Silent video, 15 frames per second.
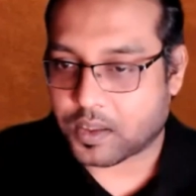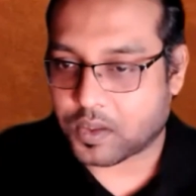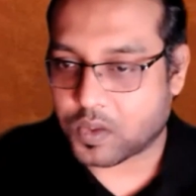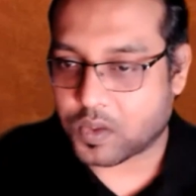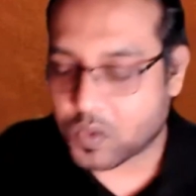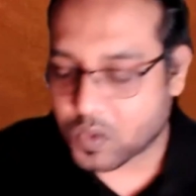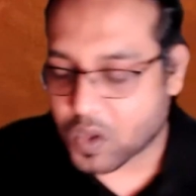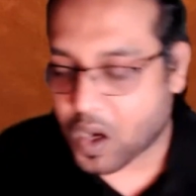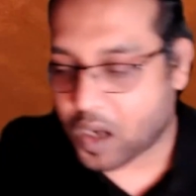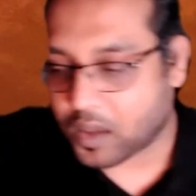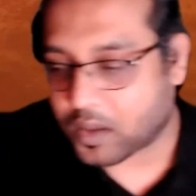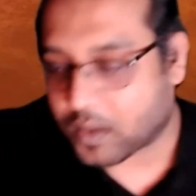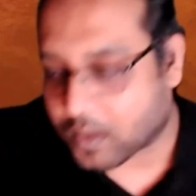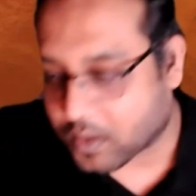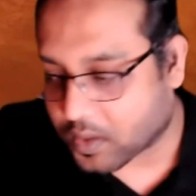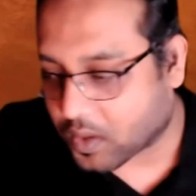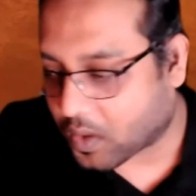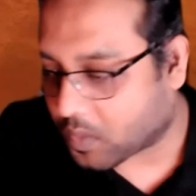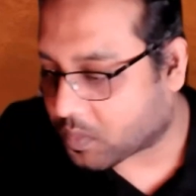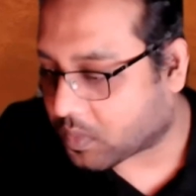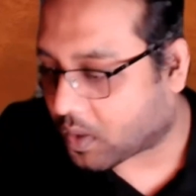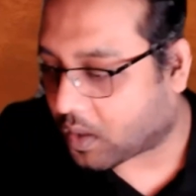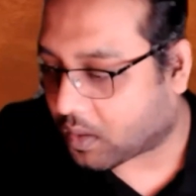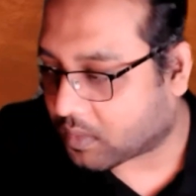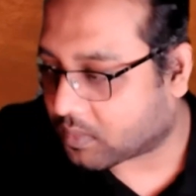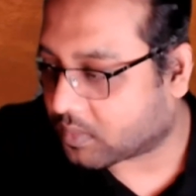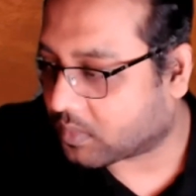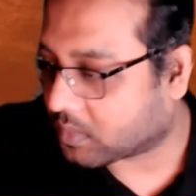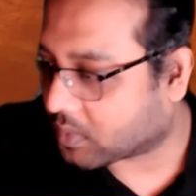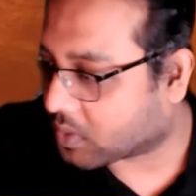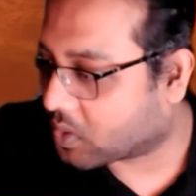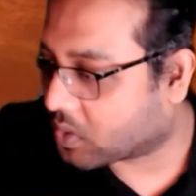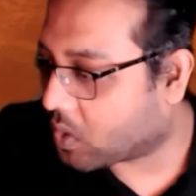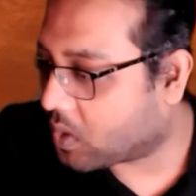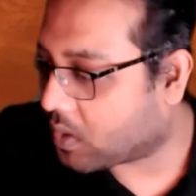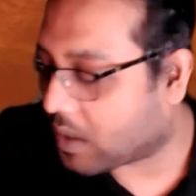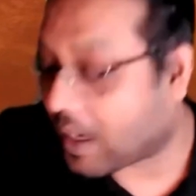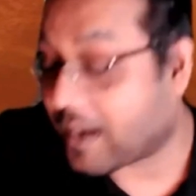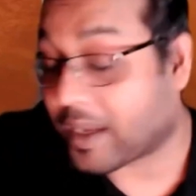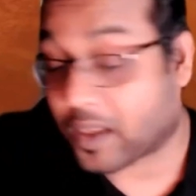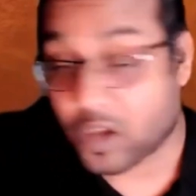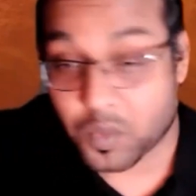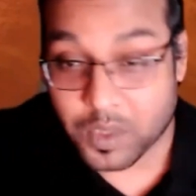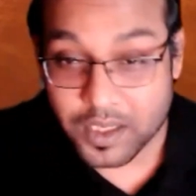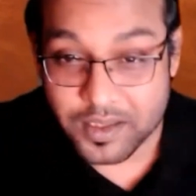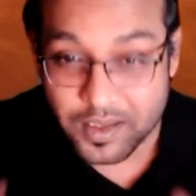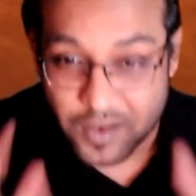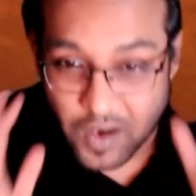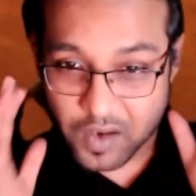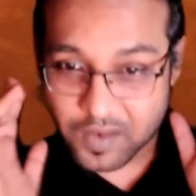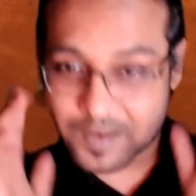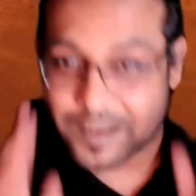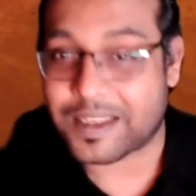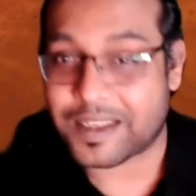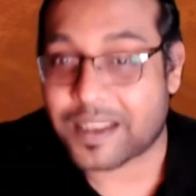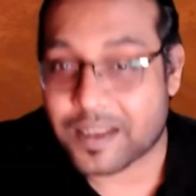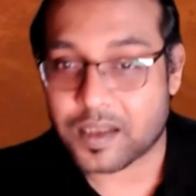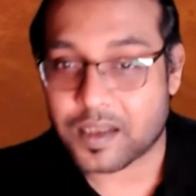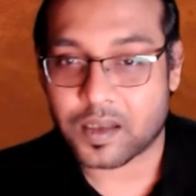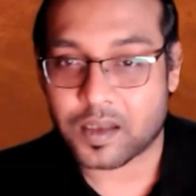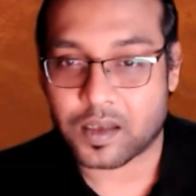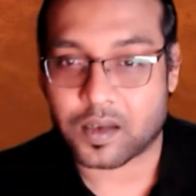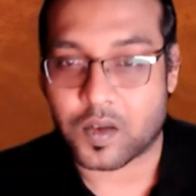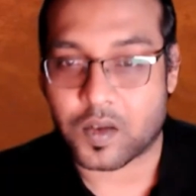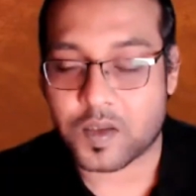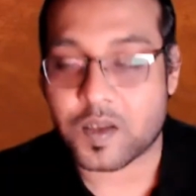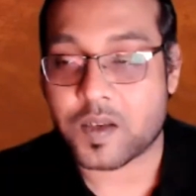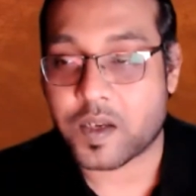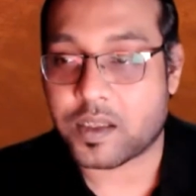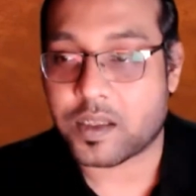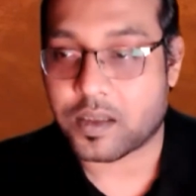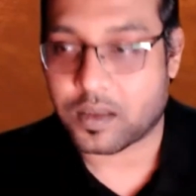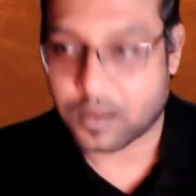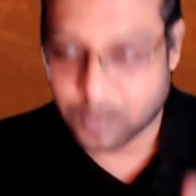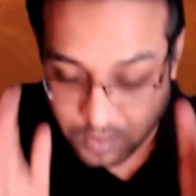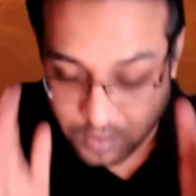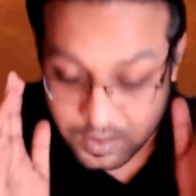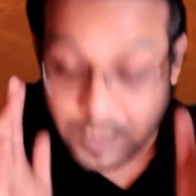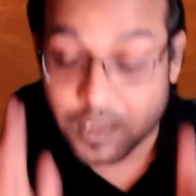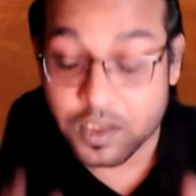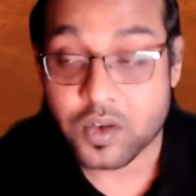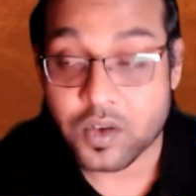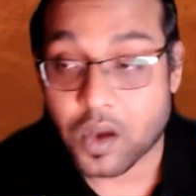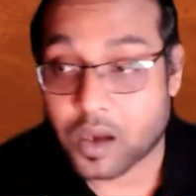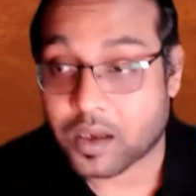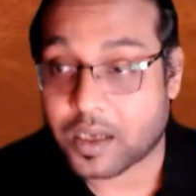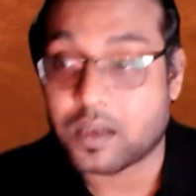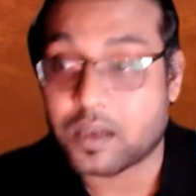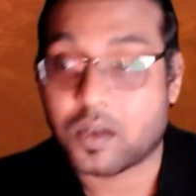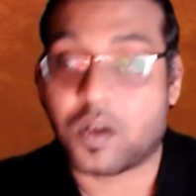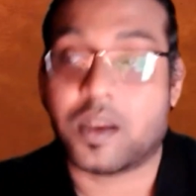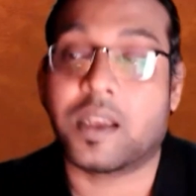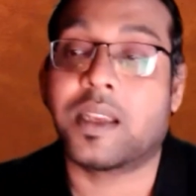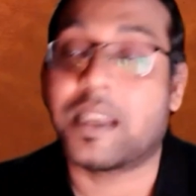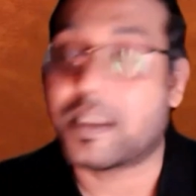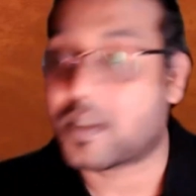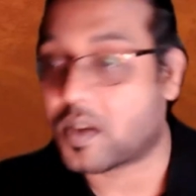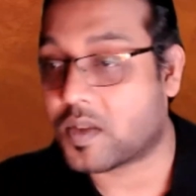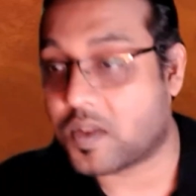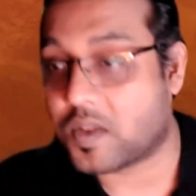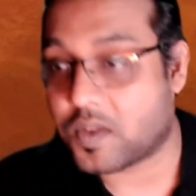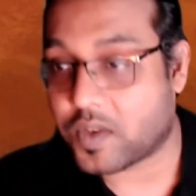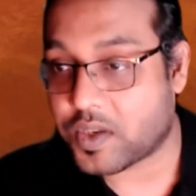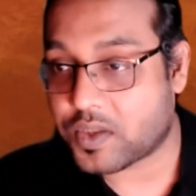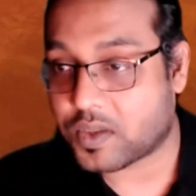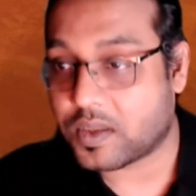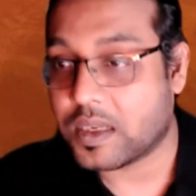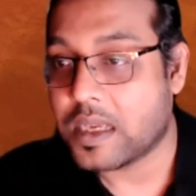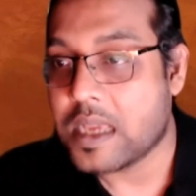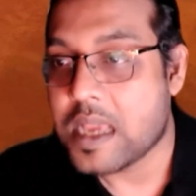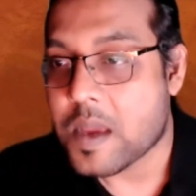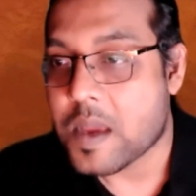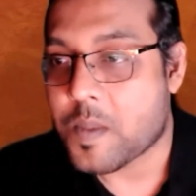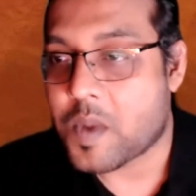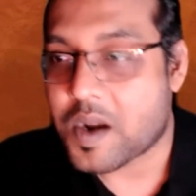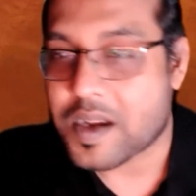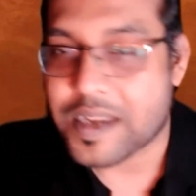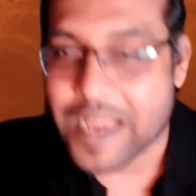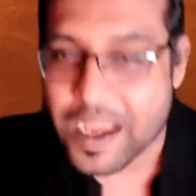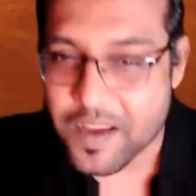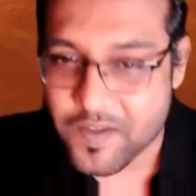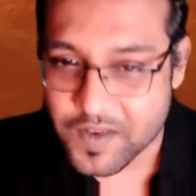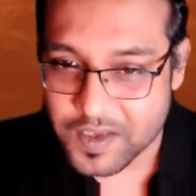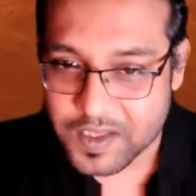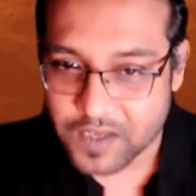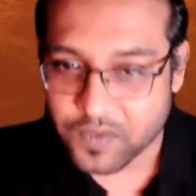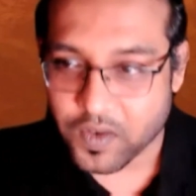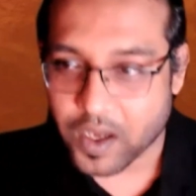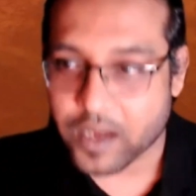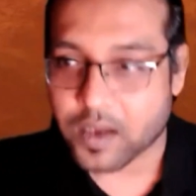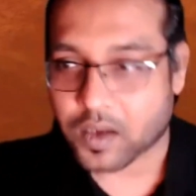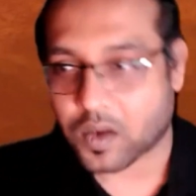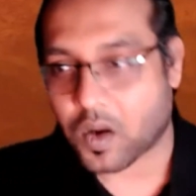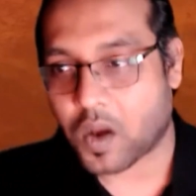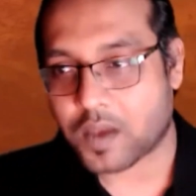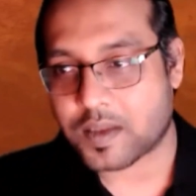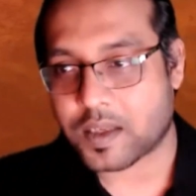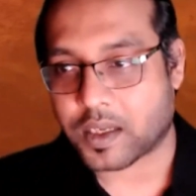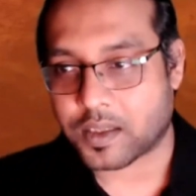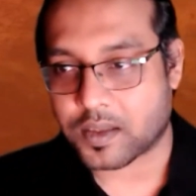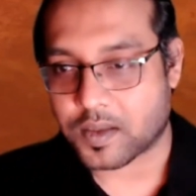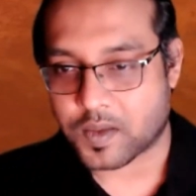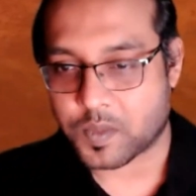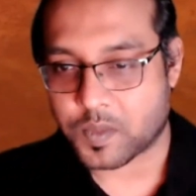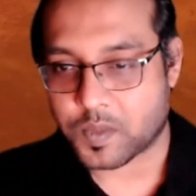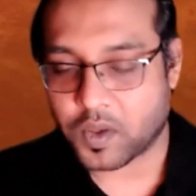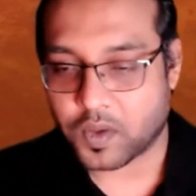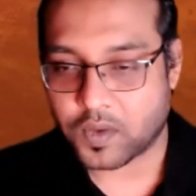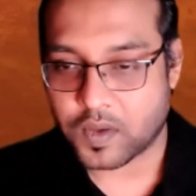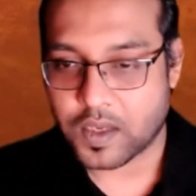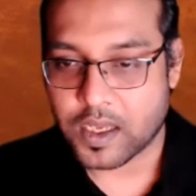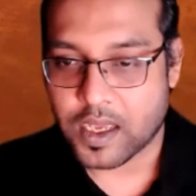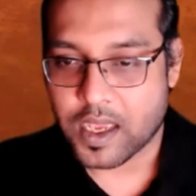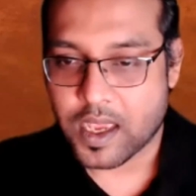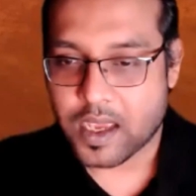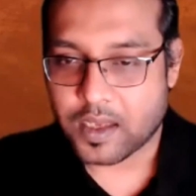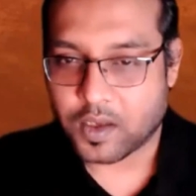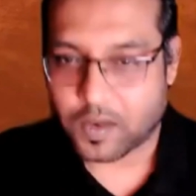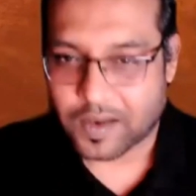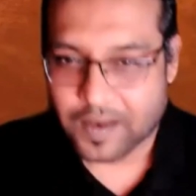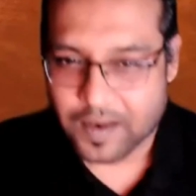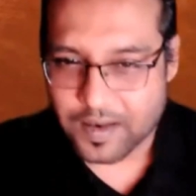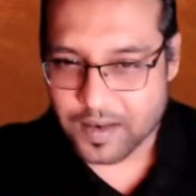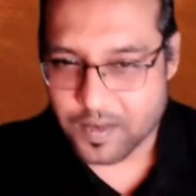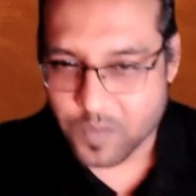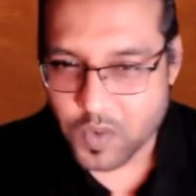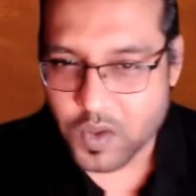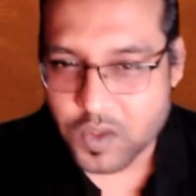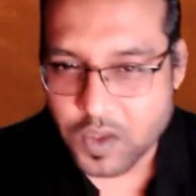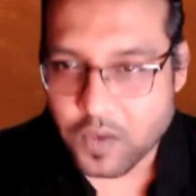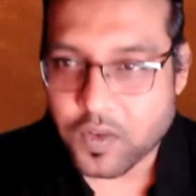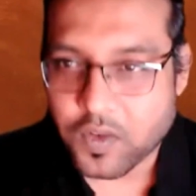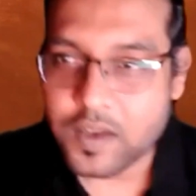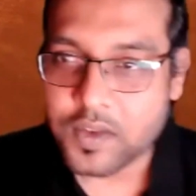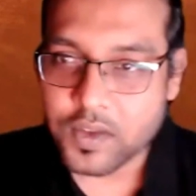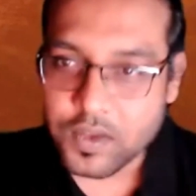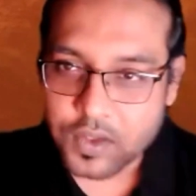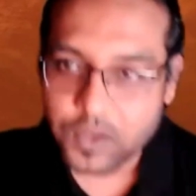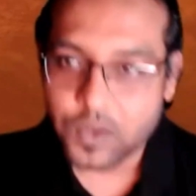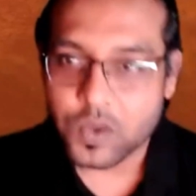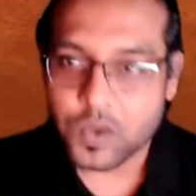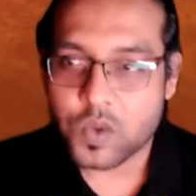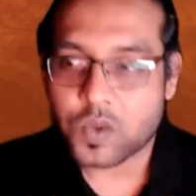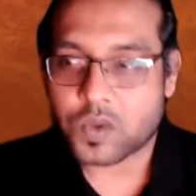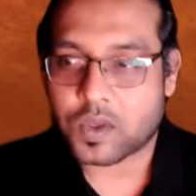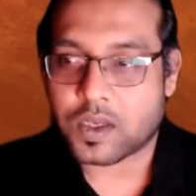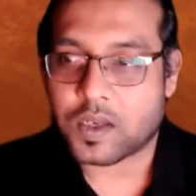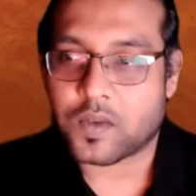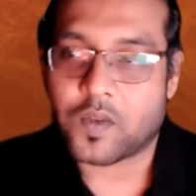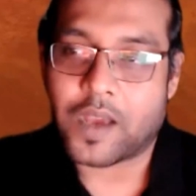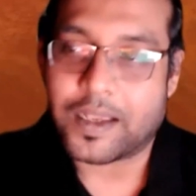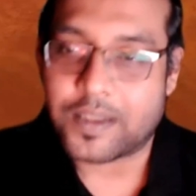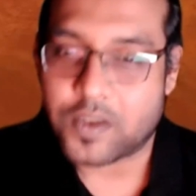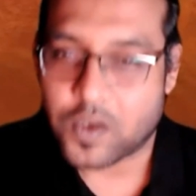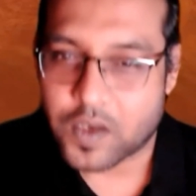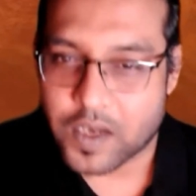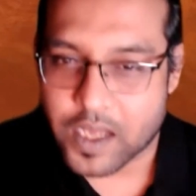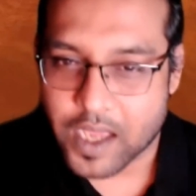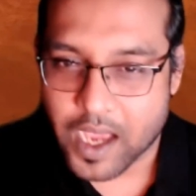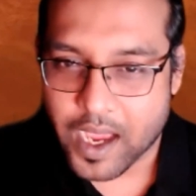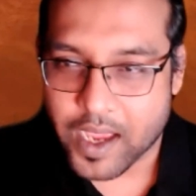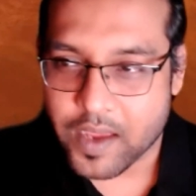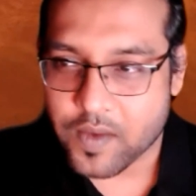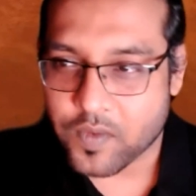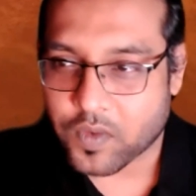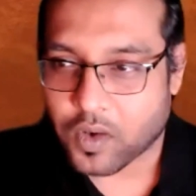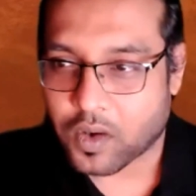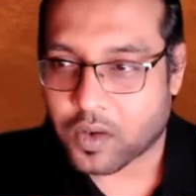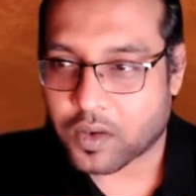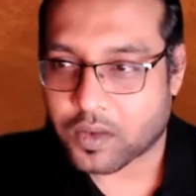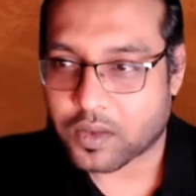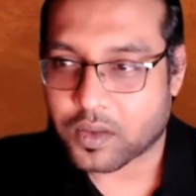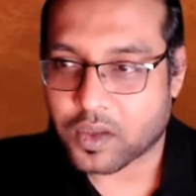you do not, go an accumulation not on a single stock and increase concentration, but diversify across sectors. Because look, most of us use InvestorAi for,